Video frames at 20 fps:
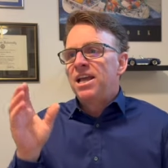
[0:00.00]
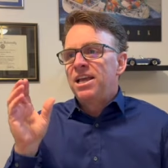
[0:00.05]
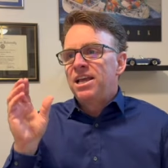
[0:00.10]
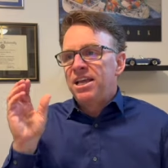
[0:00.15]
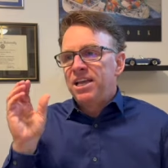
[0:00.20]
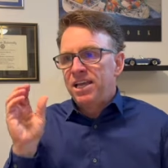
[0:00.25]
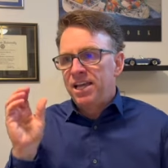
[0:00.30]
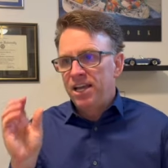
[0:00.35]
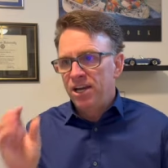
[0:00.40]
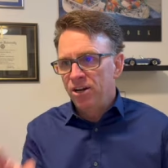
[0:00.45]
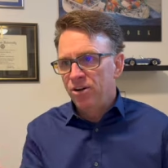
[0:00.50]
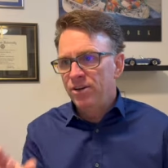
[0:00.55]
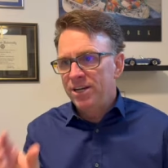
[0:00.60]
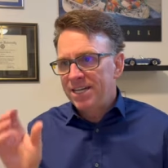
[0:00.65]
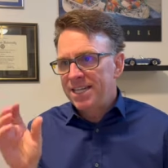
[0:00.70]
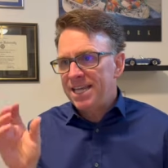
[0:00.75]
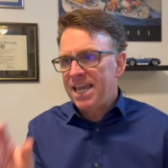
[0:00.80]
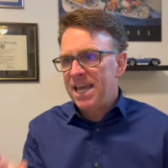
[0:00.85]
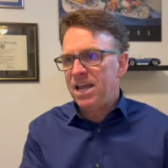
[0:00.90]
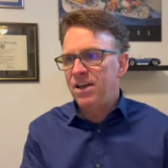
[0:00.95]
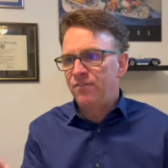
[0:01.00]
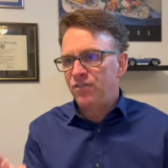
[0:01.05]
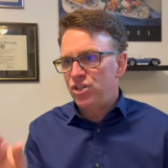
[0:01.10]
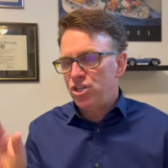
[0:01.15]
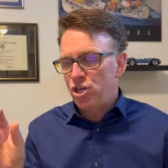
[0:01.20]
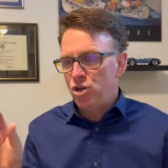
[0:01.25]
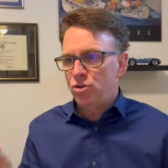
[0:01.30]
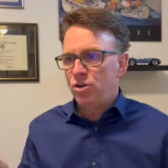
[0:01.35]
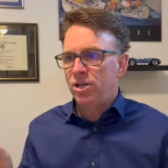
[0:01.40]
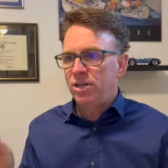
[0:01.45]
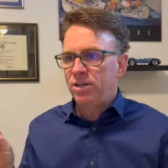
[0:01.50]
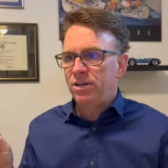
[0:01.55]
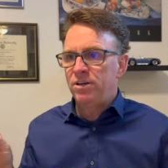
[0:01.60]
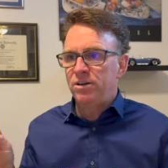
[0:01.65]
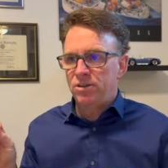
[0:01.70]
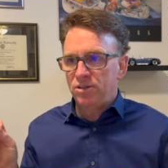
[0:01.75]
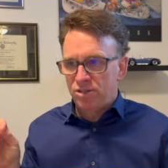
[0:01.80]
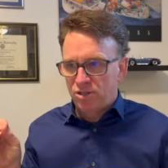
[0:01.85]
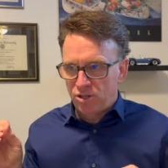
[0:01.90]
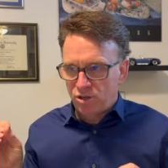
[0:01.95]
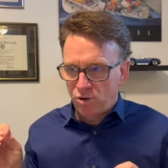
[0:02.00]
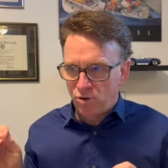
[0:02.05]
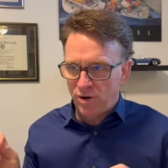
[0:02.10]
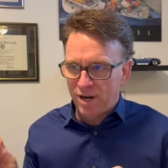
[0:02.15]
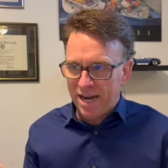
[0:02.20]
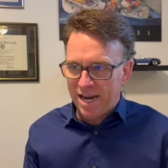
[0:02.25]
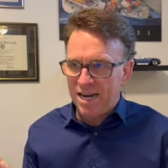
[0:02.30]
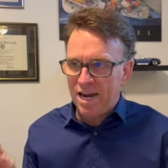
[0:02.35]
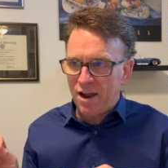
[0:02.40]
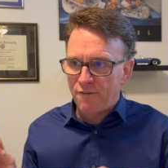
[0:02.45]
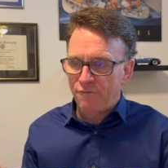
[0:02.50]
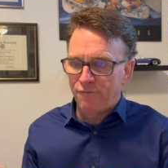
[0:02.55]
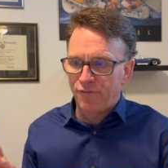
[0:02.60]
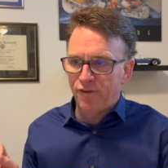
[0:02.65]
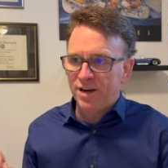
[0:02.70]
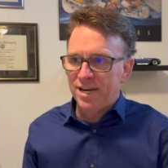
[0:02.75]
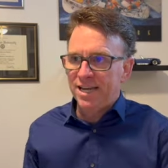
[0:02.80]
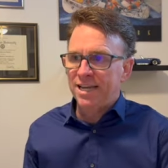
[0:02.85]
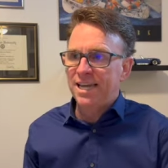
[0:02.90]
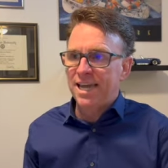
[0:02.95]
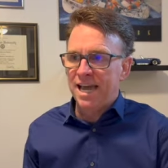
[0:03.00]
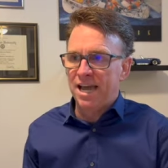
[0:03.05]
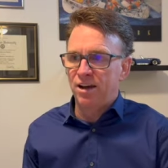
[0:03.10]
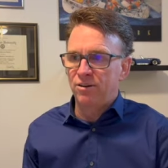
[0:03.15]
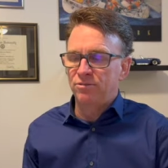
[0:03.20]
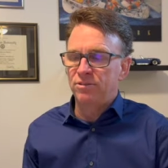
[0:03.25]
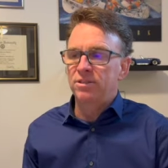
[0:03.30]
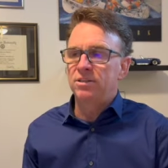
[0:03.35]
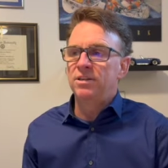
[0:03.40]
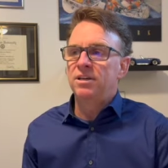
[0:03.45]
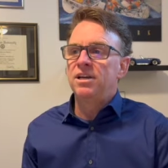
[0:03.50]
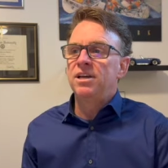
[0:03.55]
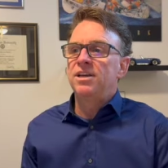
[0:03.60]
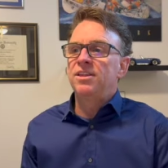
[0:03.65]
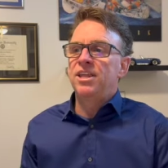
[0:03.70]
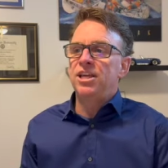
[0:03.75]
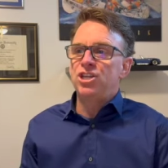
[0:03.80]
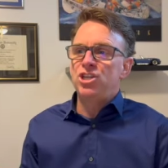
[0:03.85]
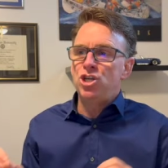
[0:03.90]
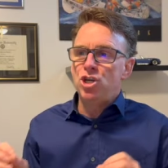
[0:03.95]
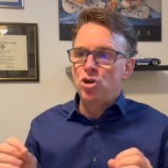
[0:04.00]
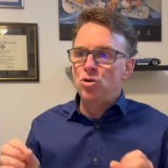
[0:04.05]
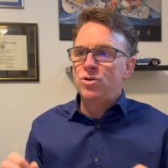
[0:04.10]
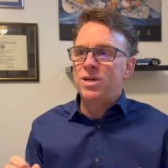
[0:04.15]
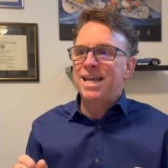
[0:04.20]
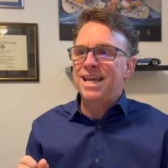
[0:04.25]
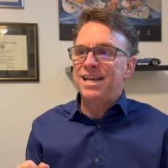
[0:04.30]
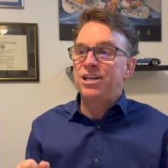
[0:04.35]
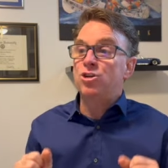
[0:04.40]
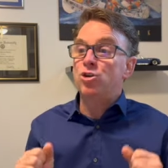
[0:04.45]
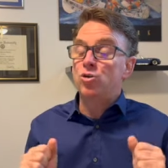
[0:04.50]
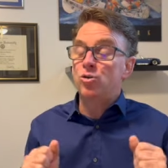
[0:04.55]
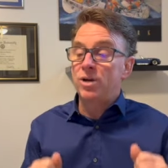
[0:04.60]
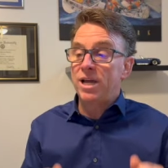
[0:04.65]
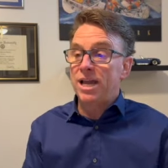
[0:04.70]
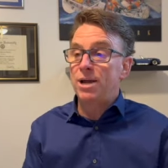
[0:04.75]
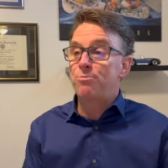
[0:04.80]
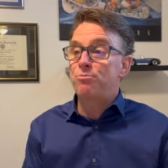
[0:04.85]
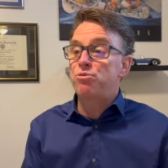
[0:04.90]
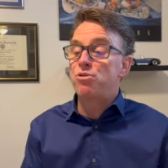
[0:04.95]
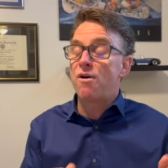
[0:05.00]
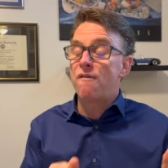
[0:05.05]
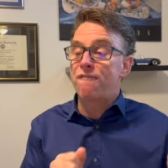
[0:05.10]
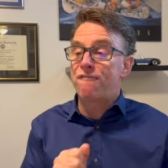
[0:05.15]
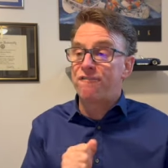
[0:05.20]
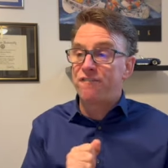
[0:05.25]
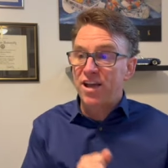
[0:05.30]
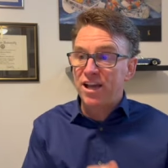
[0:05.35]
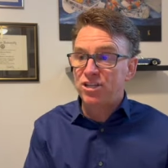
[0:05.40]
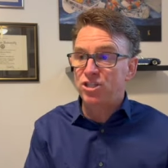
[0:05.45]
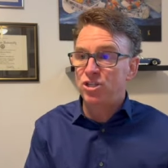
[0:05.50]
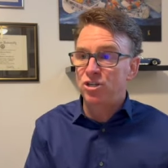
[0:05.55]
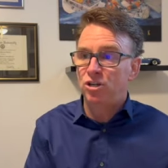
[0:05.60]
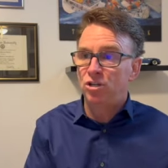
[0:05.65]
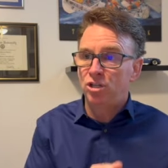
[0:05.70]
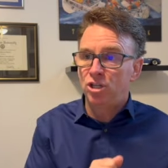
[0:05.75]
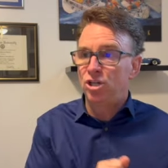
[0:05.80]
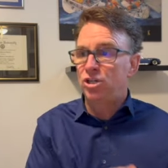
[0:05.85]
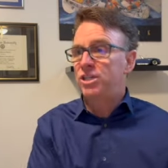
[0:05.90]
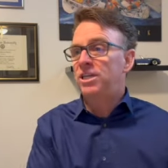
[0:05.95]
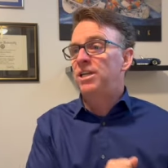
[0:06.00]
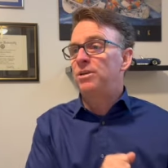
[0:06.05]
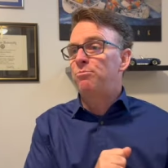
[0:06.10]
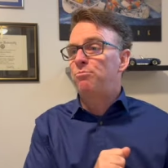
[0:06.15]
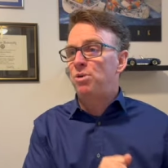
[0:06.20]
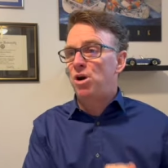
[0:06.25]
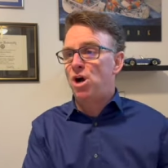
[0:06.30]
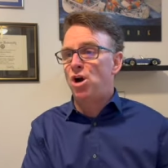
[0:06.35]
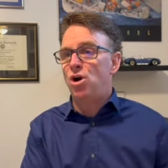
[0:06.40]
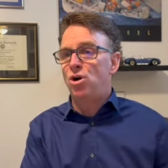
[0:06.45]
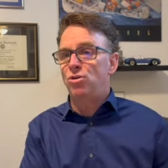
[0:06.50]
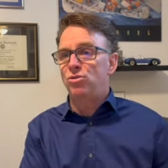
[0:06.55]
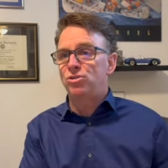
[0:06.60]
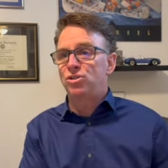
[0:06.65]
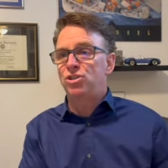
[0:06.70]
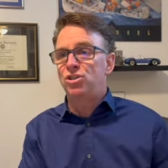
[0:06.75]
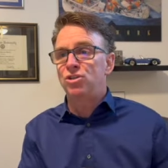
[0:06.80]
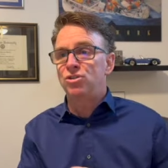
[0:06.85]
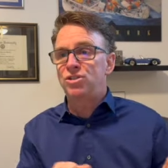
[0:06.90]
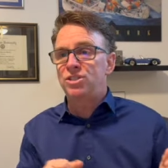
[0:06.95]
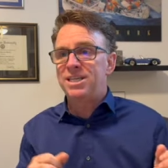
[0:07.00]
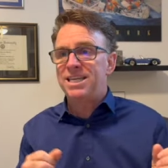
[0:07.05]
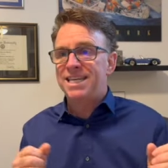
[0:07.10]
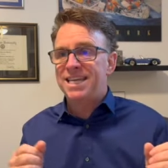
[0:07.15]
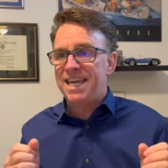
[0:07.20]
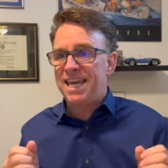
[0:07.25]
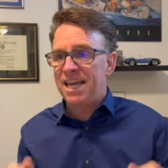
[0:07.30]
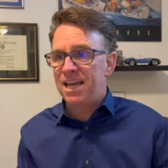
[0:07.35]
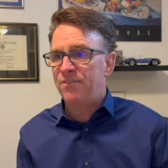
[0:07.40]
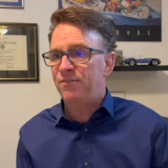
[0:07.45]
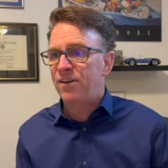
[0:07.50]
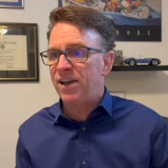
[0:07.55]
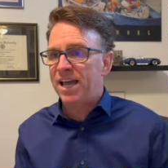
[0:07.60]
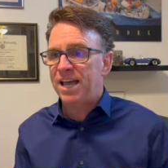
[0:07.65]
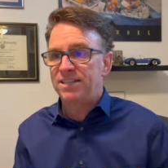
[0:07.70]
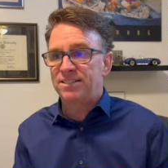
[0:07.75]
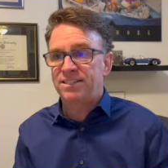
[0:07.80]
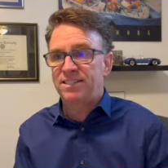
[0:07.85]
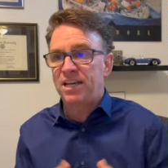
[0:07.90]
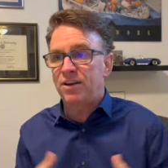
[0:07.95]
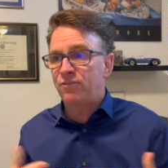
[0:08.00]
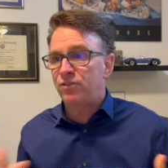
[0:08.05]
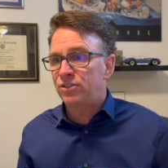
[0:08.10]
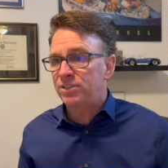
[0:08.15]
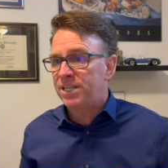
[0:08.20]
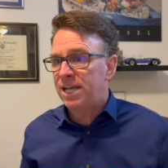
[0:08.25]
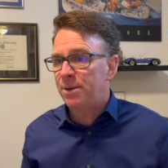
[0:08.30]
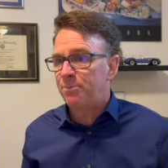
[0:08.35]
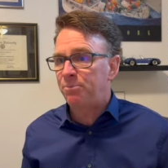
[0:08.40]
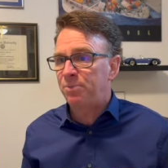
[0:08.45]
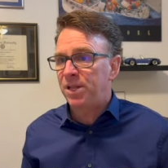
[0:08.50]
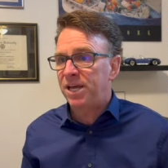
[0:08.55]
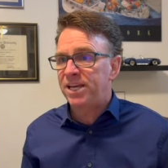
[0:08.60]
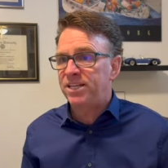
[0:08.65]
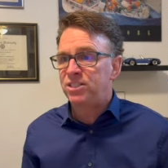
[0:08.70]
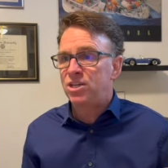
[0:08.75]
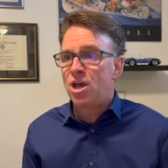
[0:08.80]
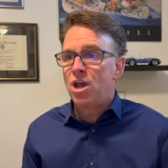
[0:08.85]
Here in Canva, you can create a free account that you can create professional looking posts. You'll see Canva has several templates,